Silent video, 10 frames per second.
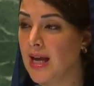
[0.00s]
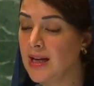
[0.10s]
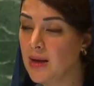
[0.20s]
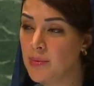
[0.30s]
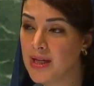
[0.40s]

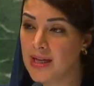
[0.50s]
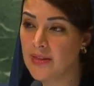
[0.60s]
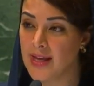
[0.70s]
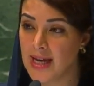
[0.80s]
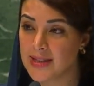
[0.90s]
There is
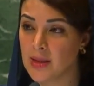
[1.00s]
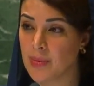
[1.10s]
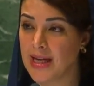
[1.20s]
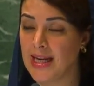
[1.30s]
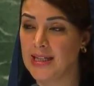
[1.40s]
an
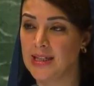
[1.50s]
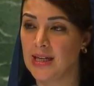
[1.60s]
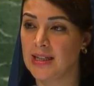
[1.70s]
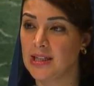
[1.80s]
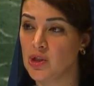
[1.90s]
urgent need